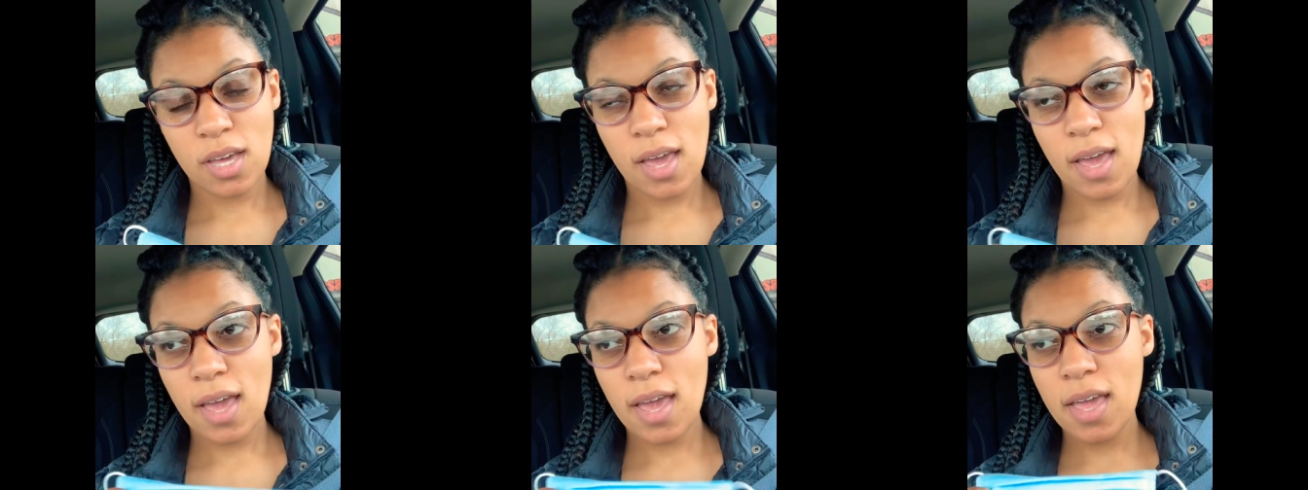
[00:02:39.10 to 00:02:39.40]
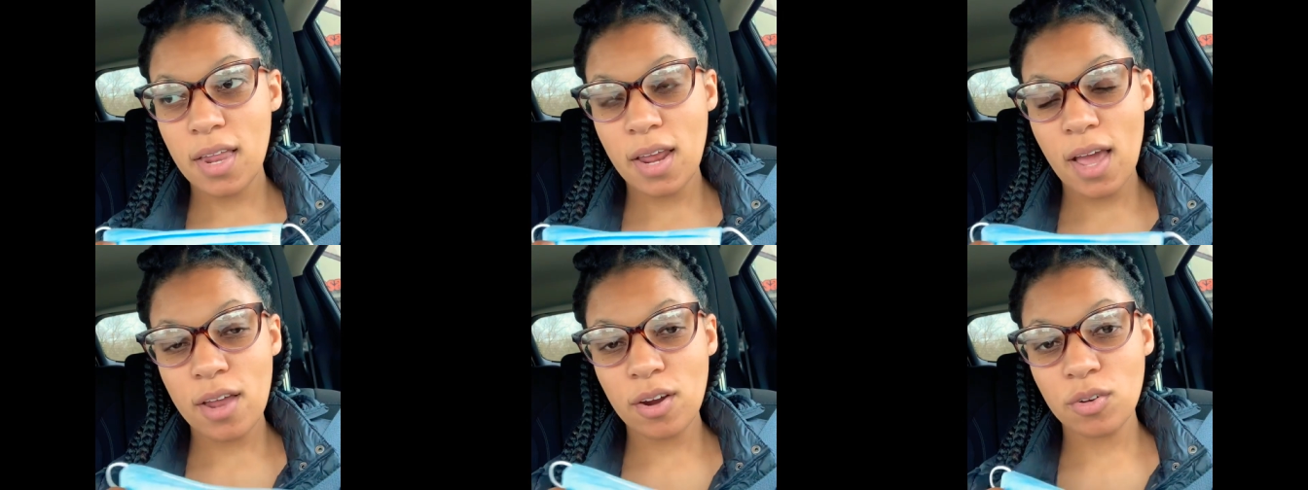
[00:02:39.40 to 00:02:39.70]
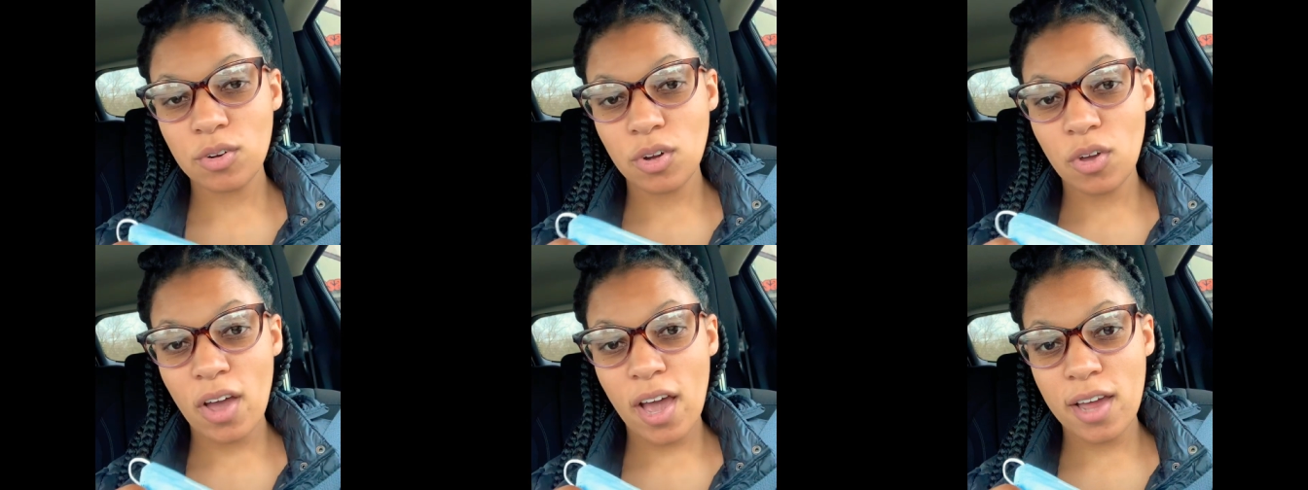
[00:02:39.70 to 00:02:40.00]
and I
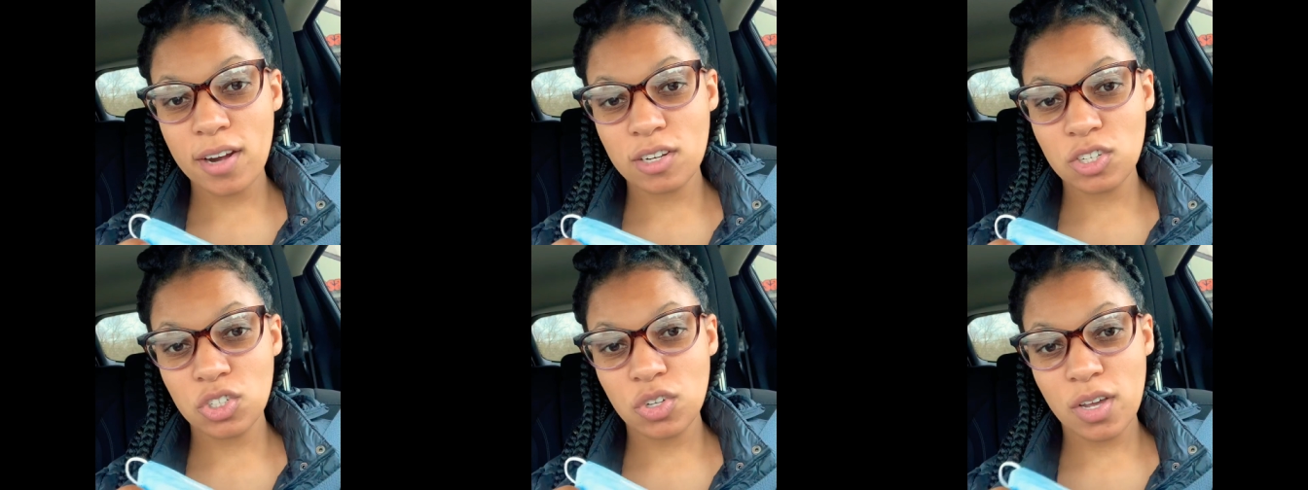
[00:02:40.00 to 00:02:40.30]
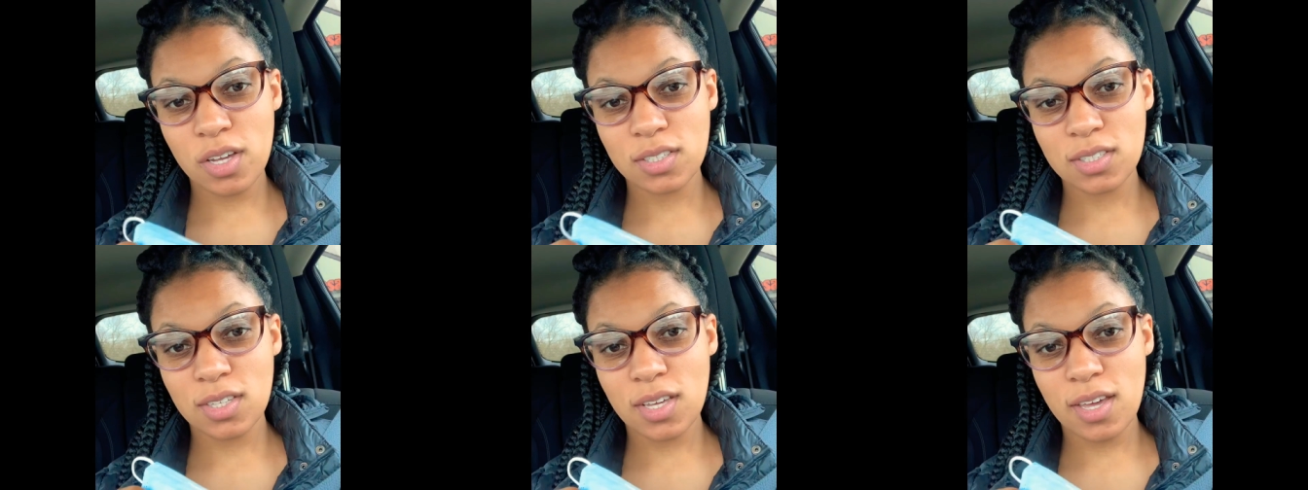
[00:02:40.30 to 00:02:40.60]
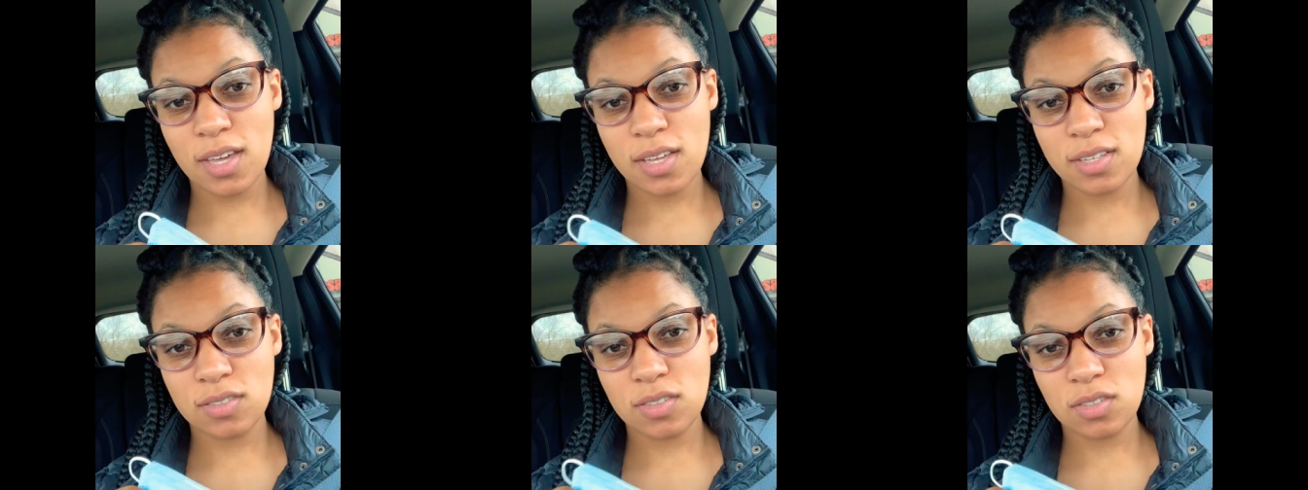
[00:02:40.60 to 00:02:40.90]
don't know how to
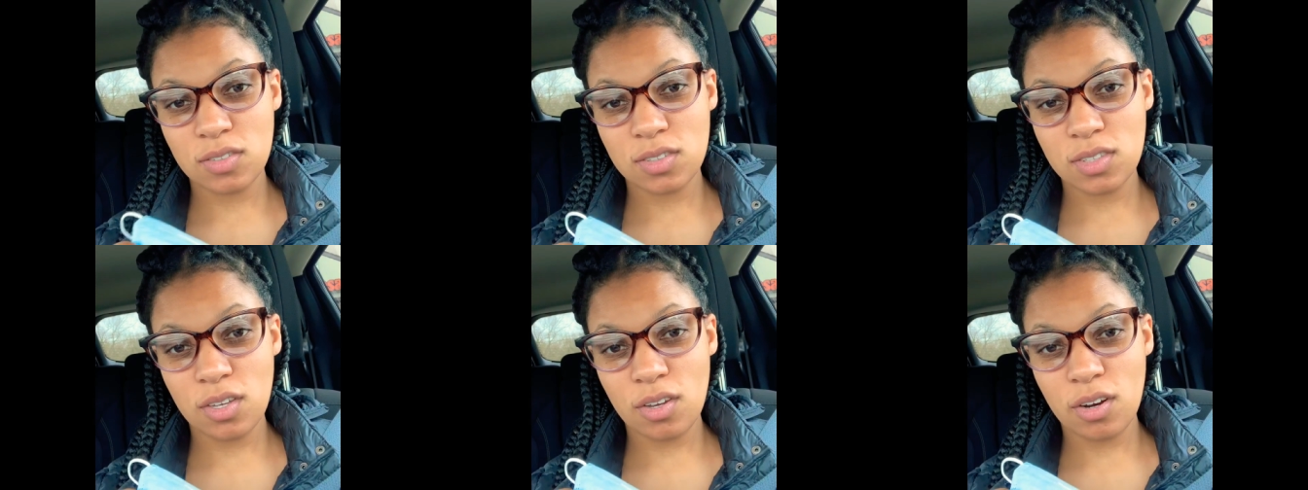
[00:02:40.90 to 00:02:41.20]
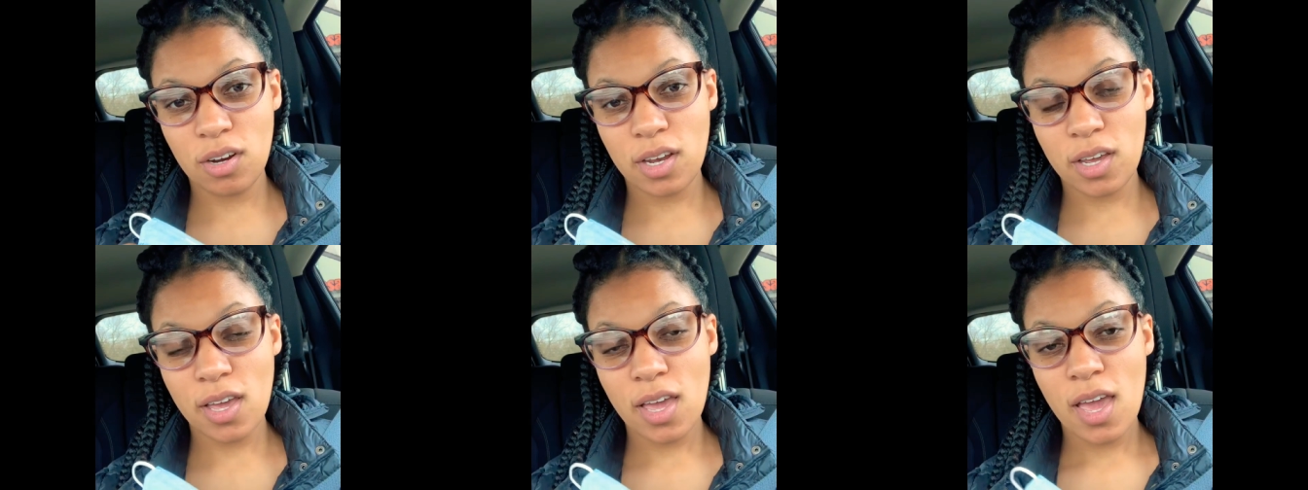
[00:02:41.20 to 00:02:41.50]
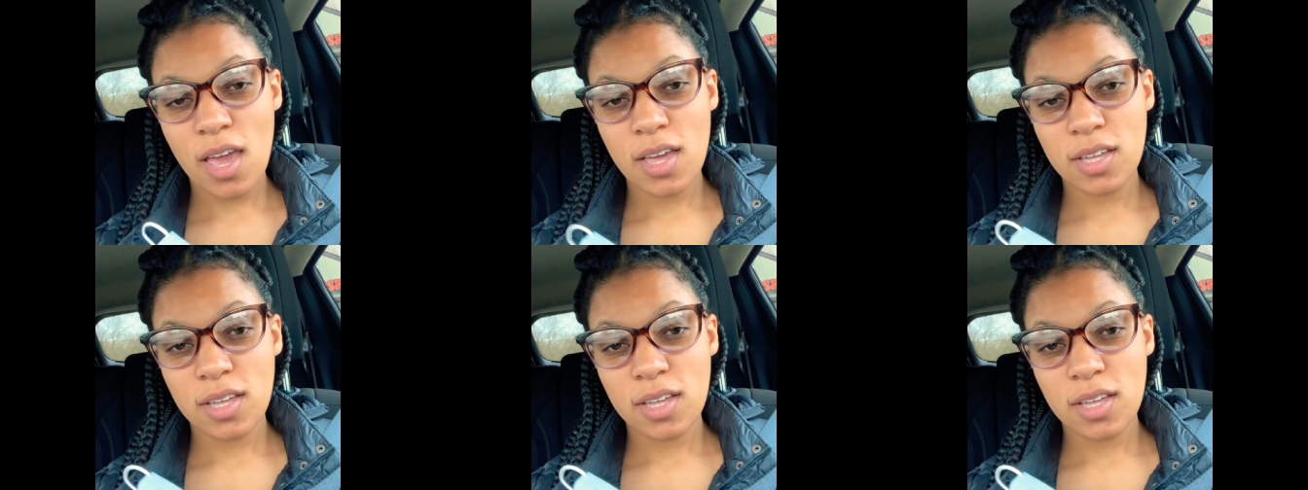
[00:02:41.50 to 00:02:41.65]
translate into Siri,